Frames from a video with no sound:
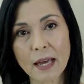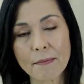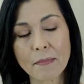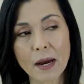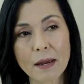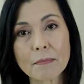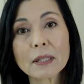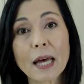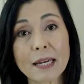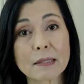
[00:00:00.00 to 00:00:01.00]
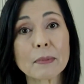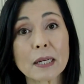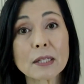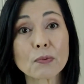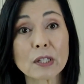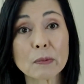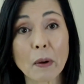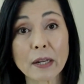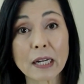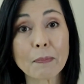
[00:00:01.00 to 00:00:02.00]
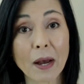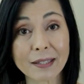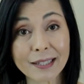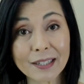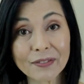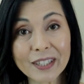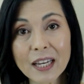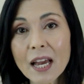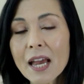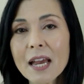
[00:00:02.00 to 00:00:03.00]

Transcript: that my melasma is responding positively